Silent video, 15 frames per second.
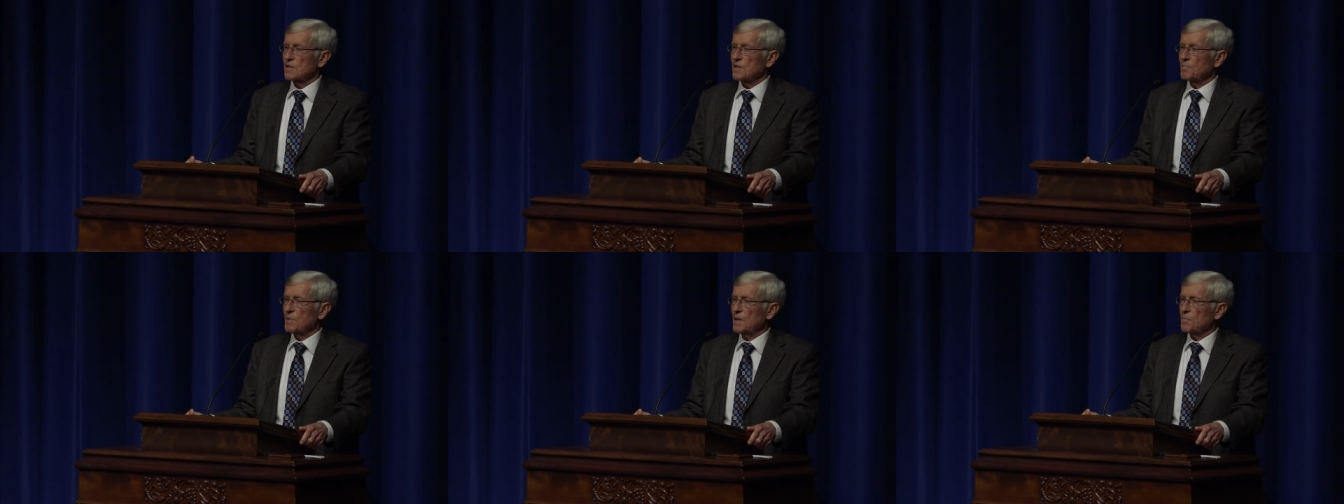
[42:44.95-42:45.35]

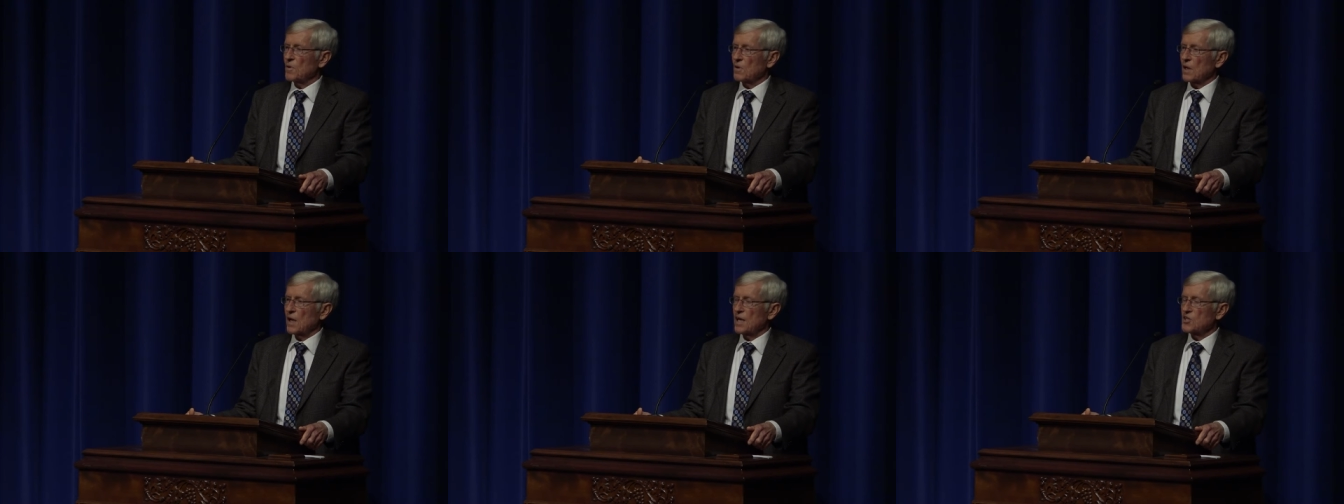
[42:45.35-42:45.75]
of the people
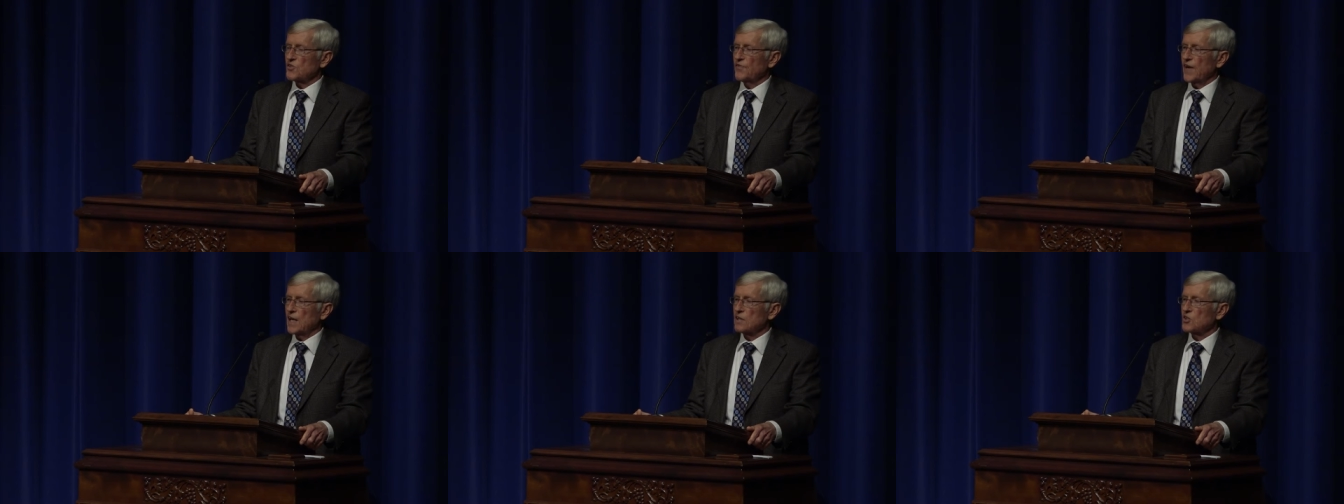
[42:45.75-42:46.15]
are
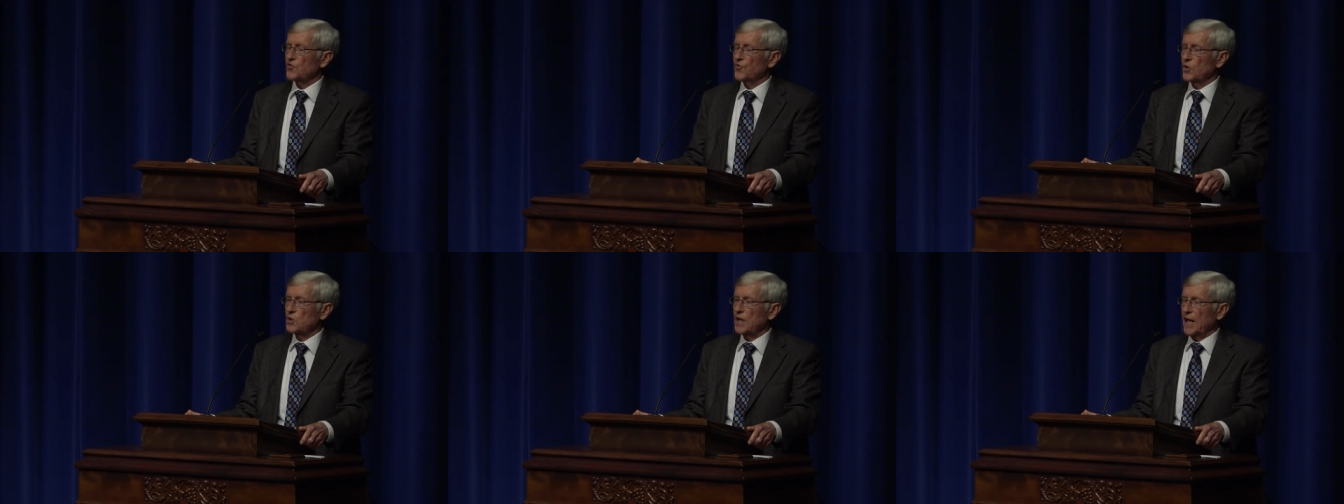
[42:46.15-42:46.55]
classified as
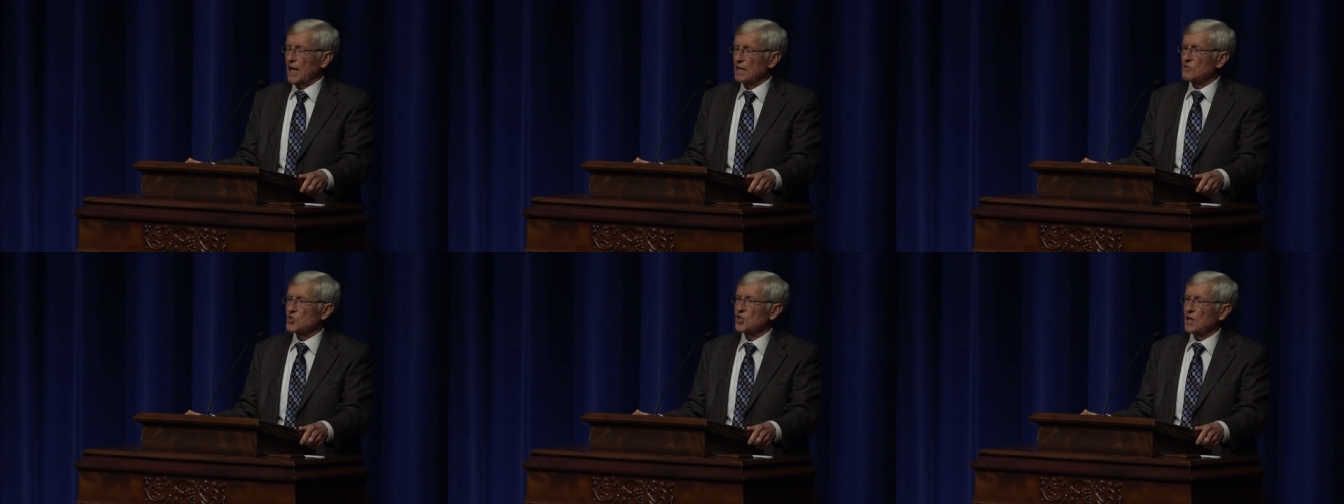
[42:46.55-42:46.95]
food
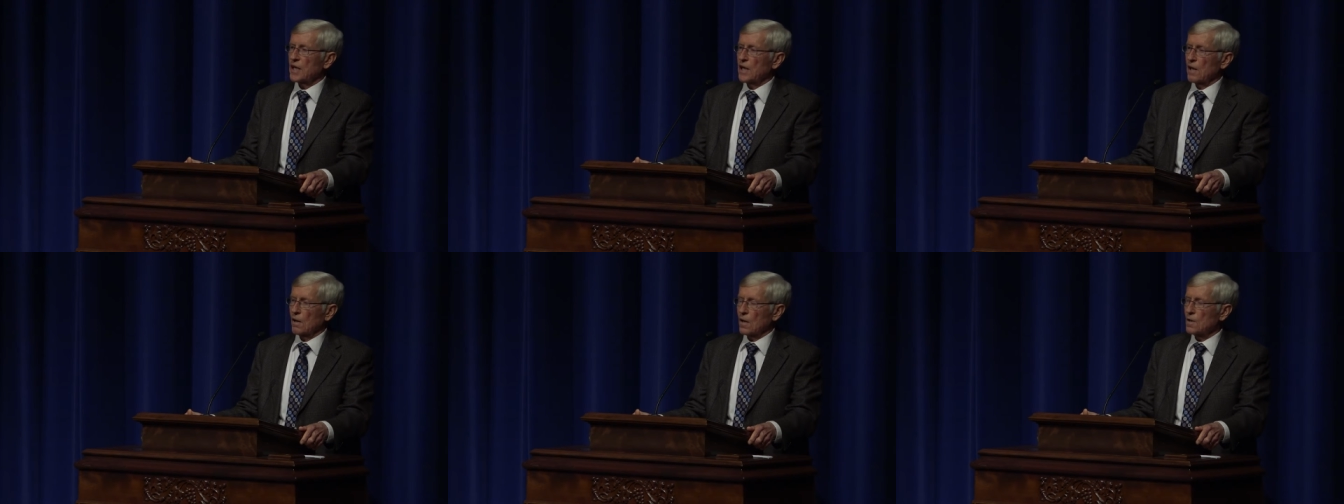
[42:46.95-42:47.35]

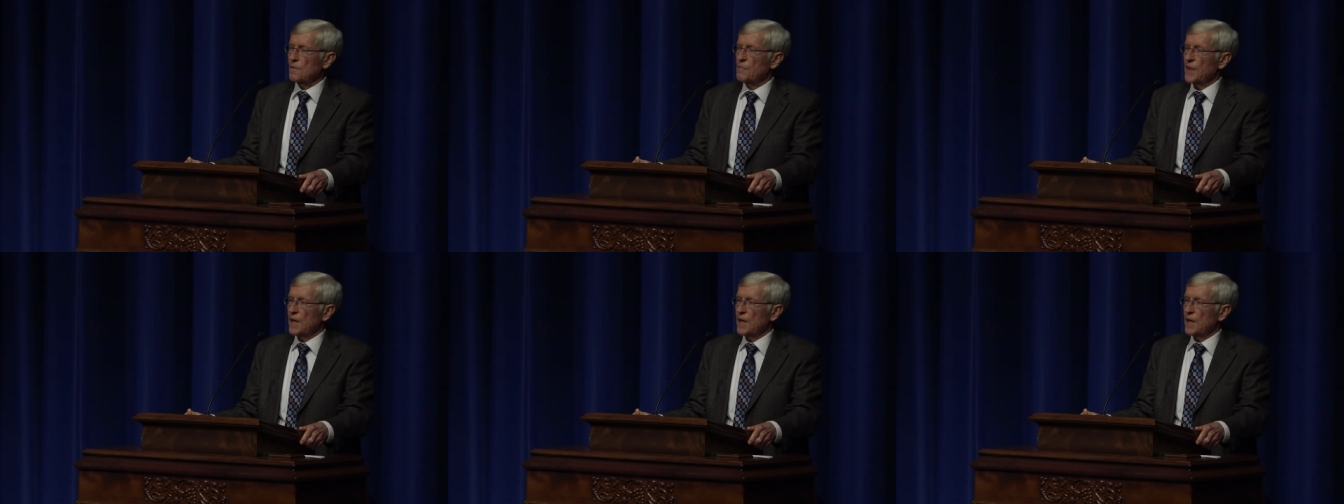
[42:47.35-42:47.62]
insecure.